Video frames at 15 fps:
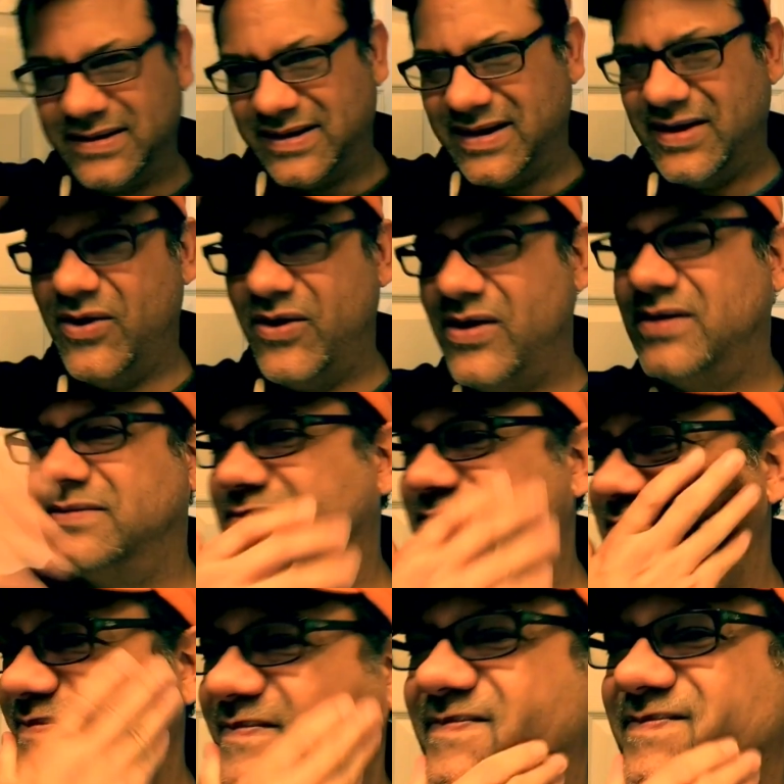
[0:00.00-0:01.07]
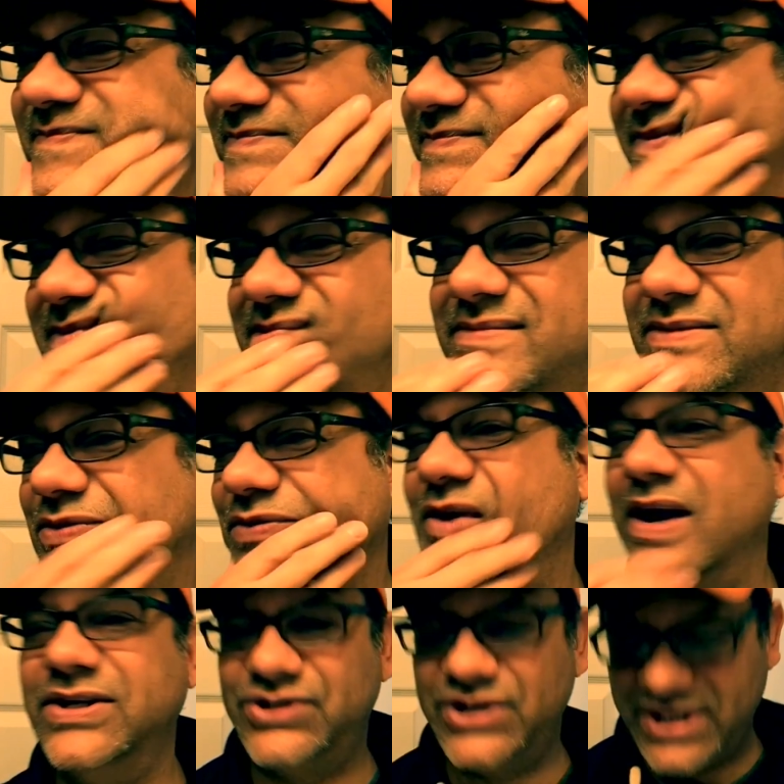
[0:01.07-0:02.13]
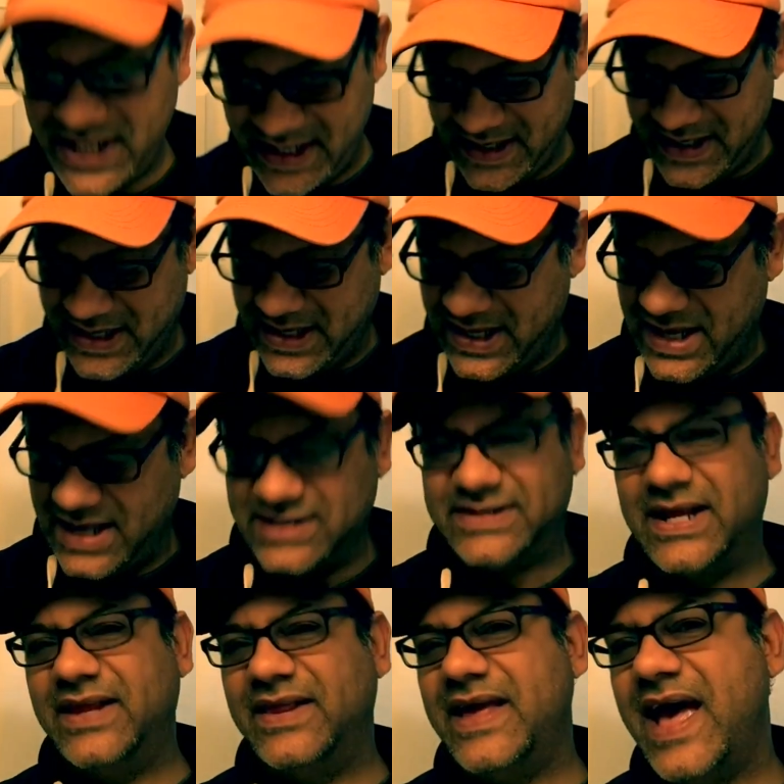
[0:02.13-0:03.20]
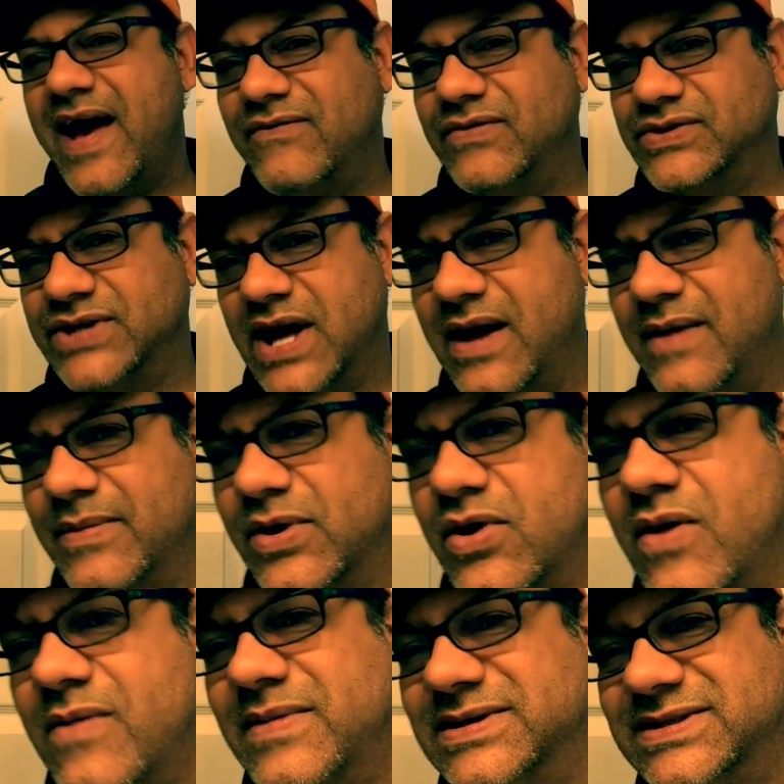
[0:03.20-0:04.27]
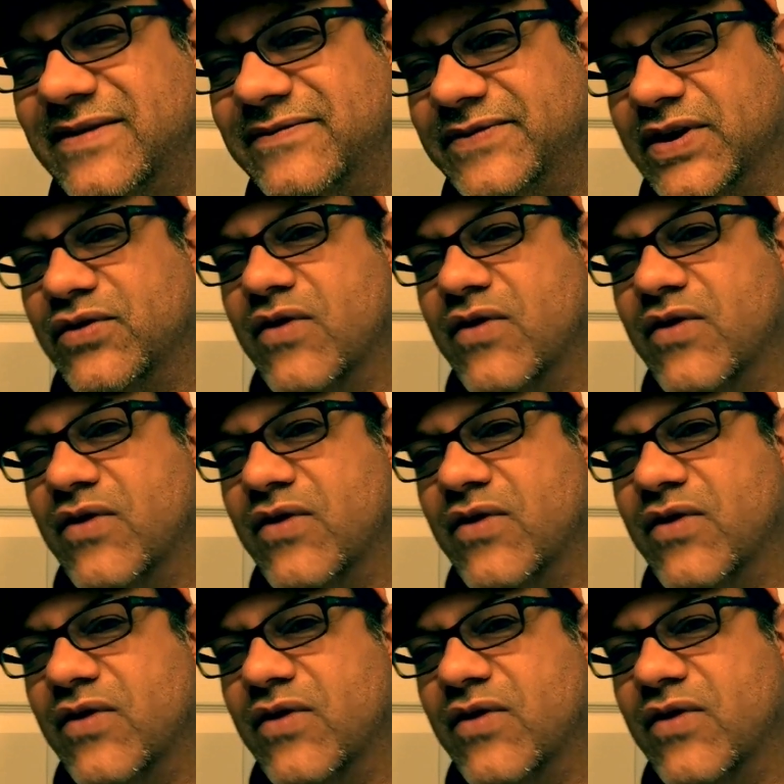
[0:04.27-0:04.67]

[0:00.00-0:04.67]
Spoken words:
and all grungy. Instead of the average guy, I'm gonna call myself the